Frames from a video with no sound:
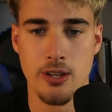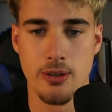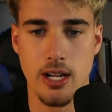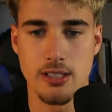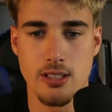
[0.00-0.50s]

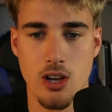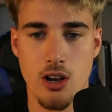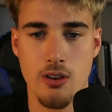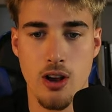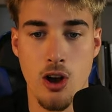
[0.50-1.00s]
right,
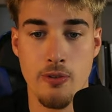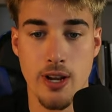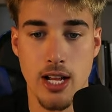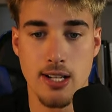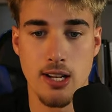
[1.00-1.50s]

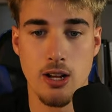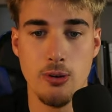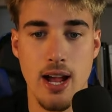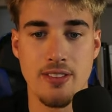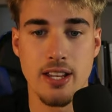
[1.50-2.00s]
overnight
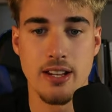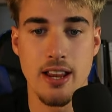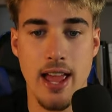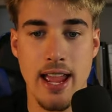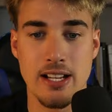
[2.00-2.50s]
low, and
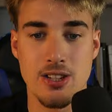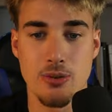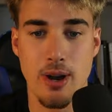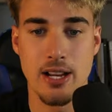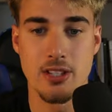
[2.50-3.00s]
then
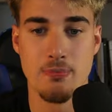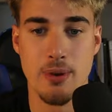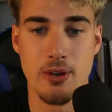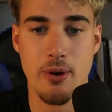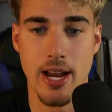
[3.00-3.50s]
Asian range
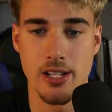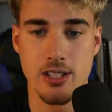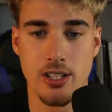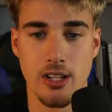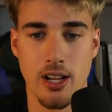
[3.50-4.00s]
mid-range.